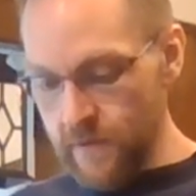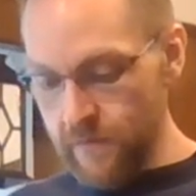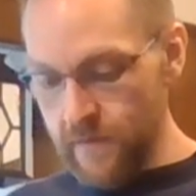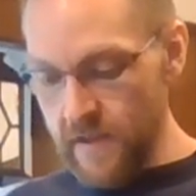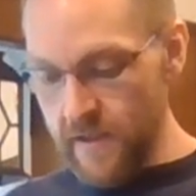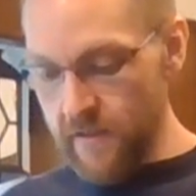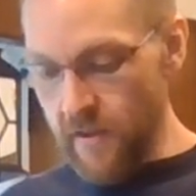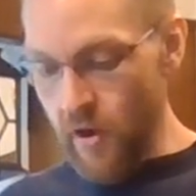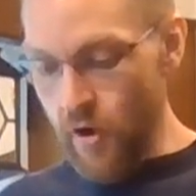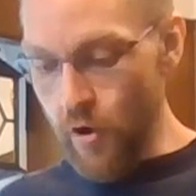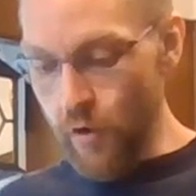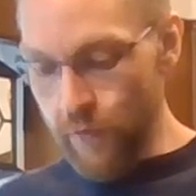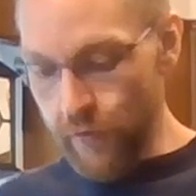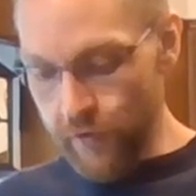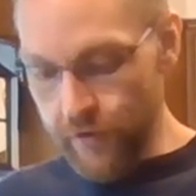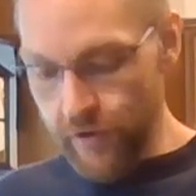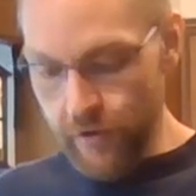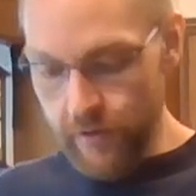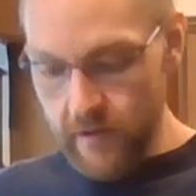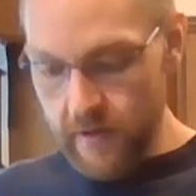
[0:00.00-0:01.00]
Need to
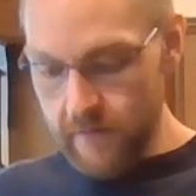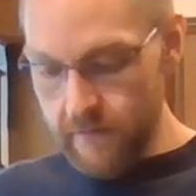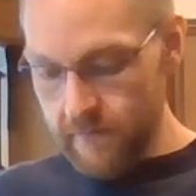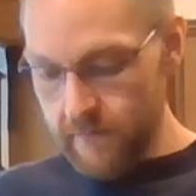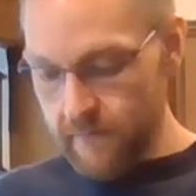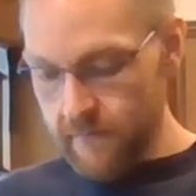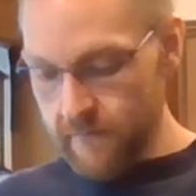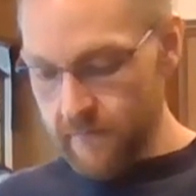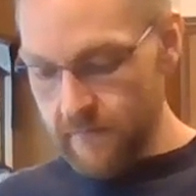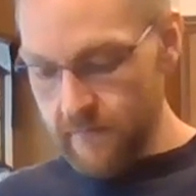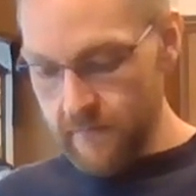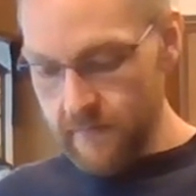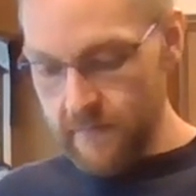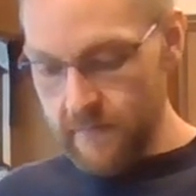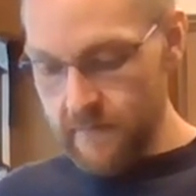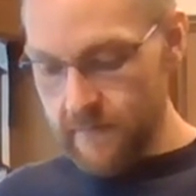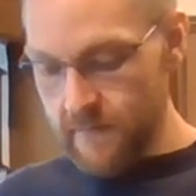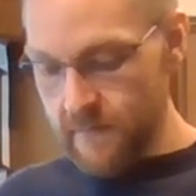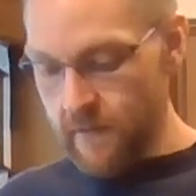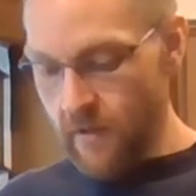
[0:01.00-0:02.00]
overdo it.
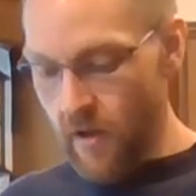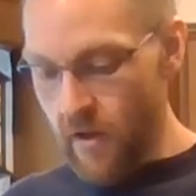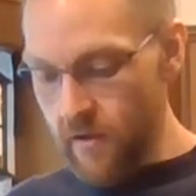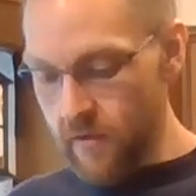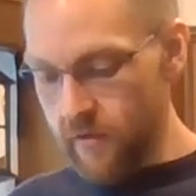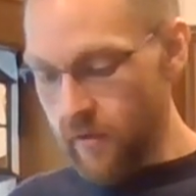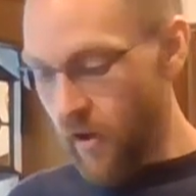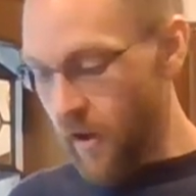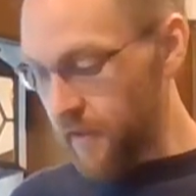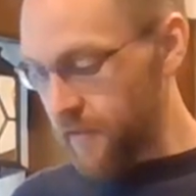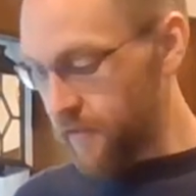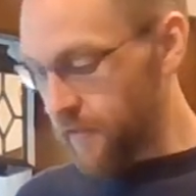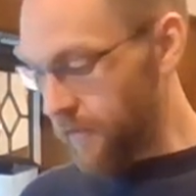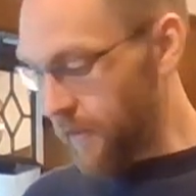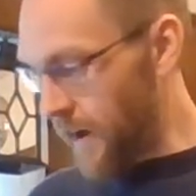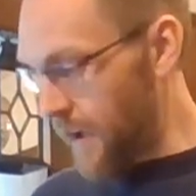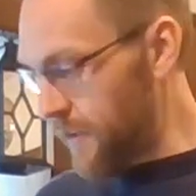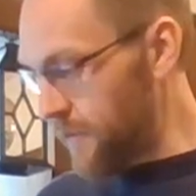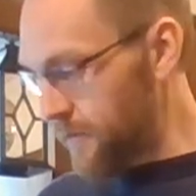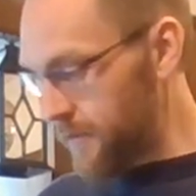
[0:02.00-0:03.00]
I'll toss it
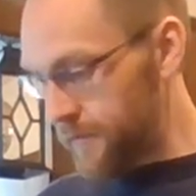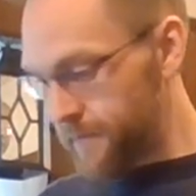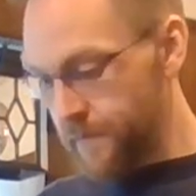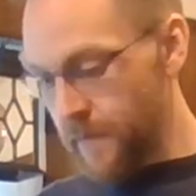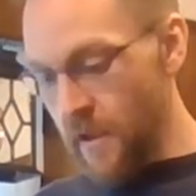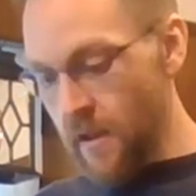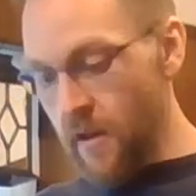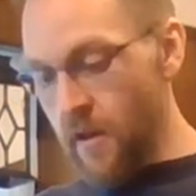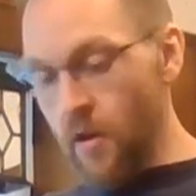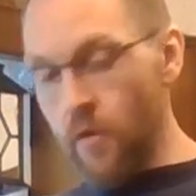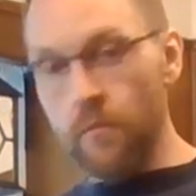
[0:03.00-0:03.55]
around.